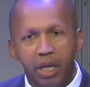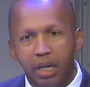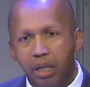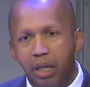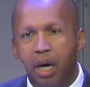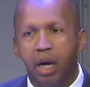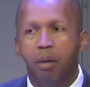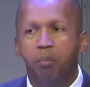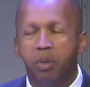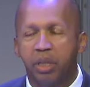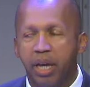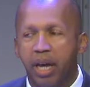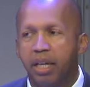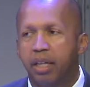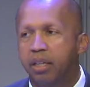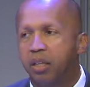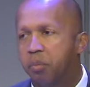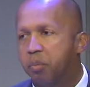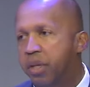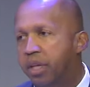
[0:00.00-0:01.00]

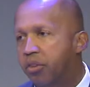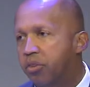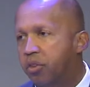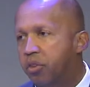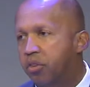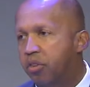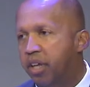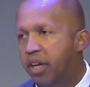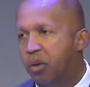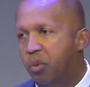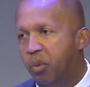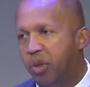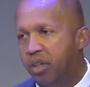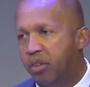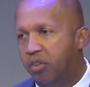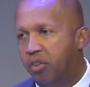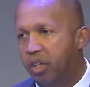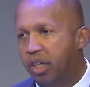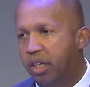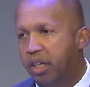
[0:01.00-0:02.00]
complicating the pictures that we
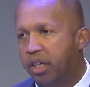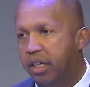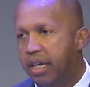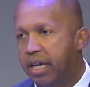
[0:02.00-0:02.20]
see.